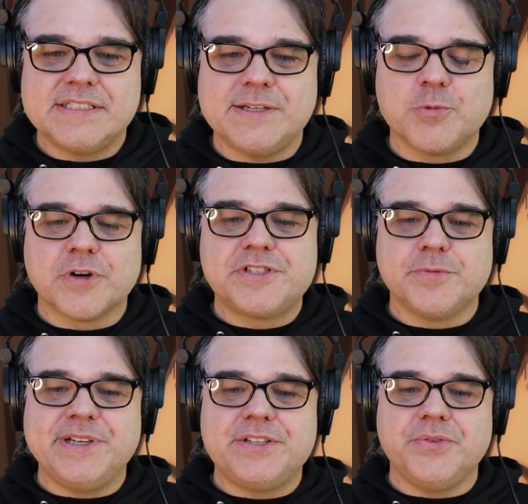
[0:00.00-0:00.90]
Is he worried
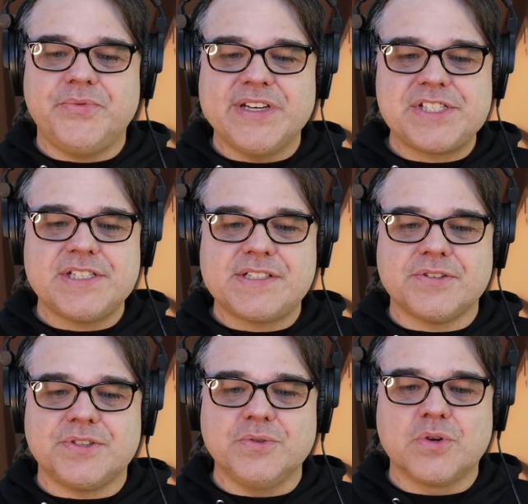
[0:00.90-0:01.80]
she'll be too
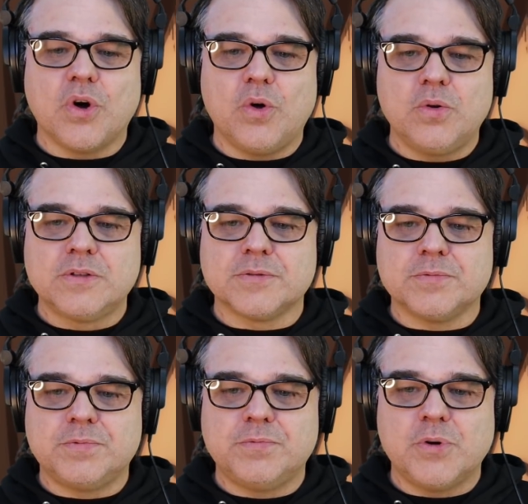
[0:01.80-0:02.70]
vicious or too cold
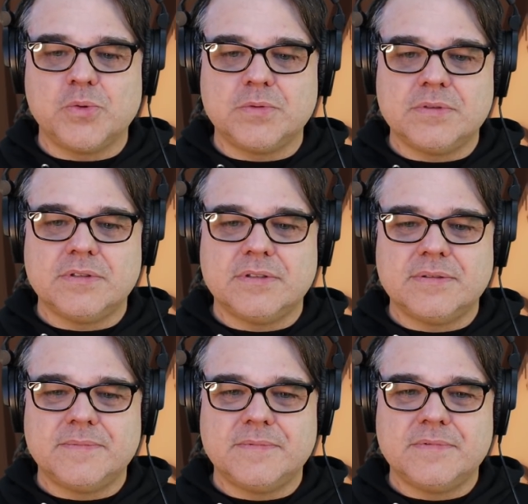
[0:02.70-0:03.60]
or won't
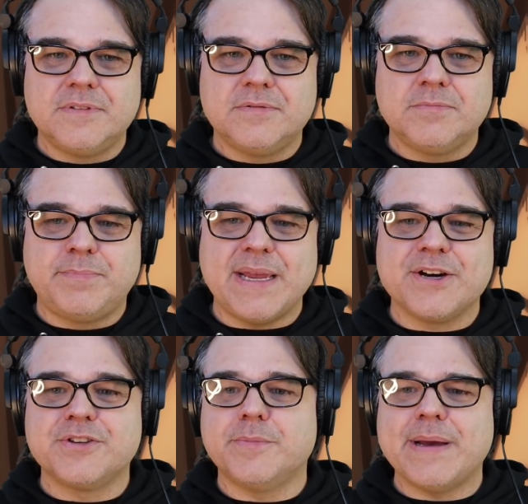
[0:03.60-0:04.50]

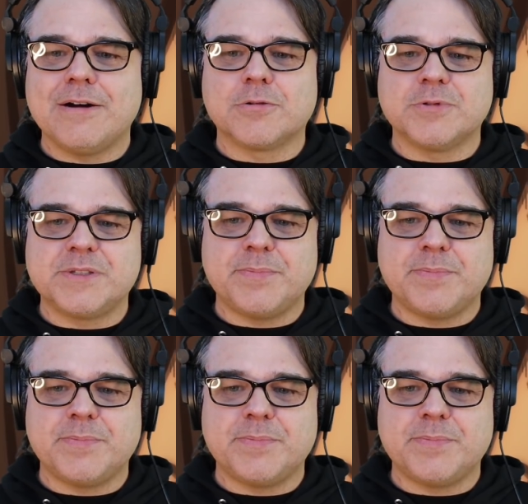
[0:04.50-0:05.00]
bear the power